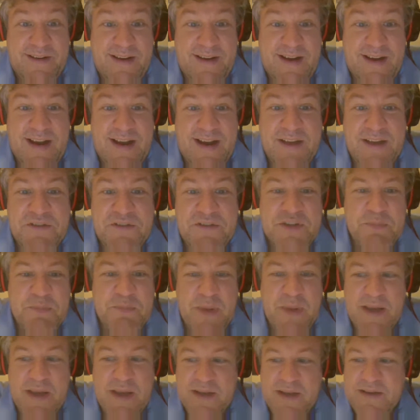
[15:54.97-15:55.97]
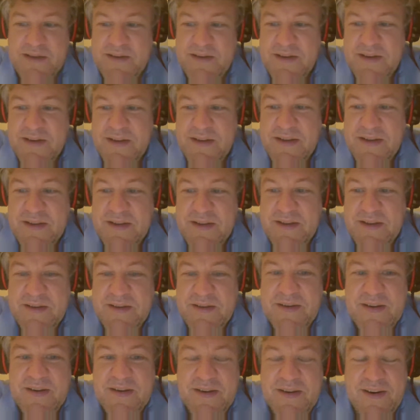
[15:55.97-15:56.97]
I've spent
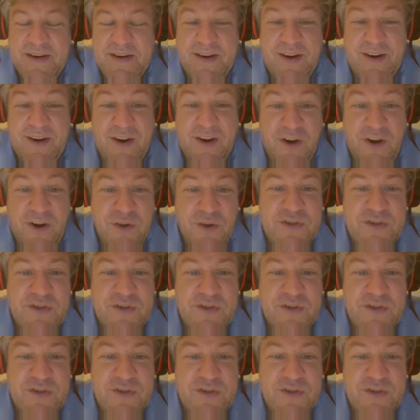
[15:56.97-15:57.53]
all